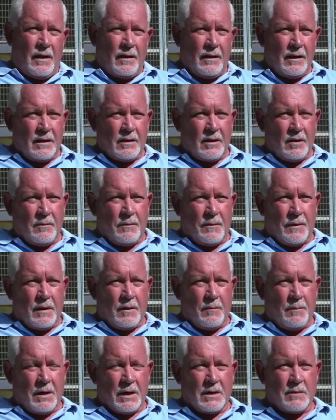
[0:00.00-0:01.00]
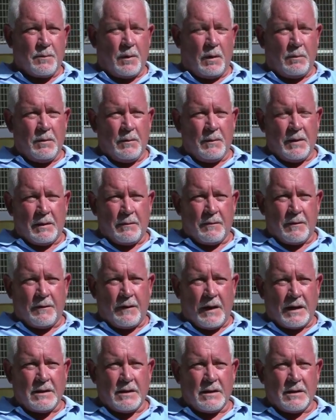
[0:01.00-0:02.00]
I think the biggest problem that
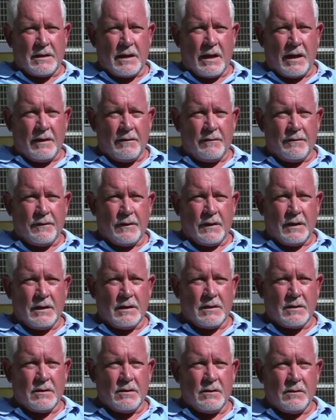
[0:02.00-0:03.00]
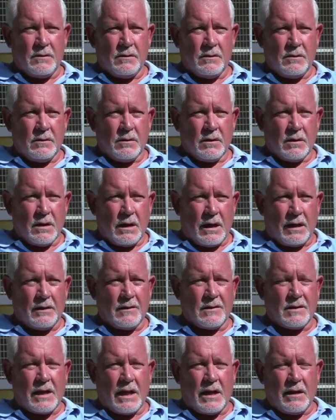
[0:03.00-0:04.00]
fanciers have is to
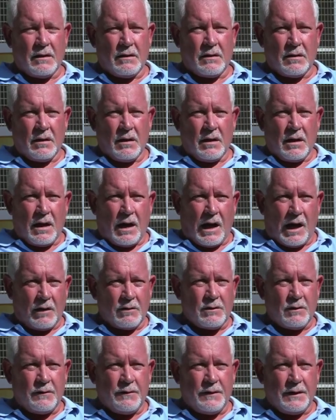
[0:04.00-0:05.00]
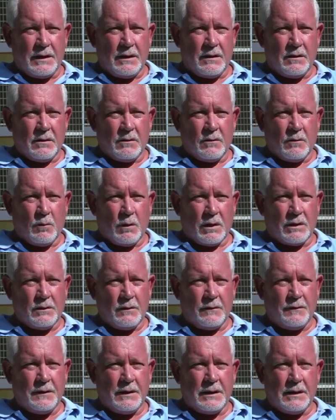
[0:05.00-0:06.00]
understand how to feed,
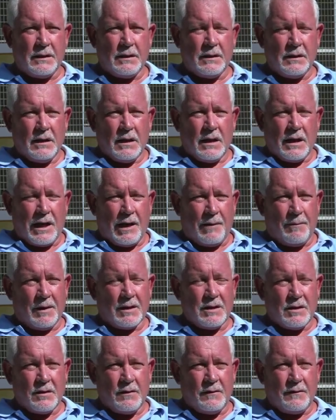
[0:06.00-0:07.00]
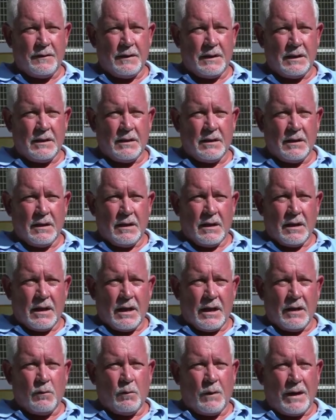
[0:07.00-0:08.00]
what to feed, how much to feed
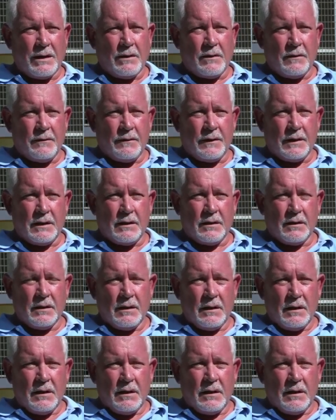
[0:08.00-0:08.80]
and when to feed.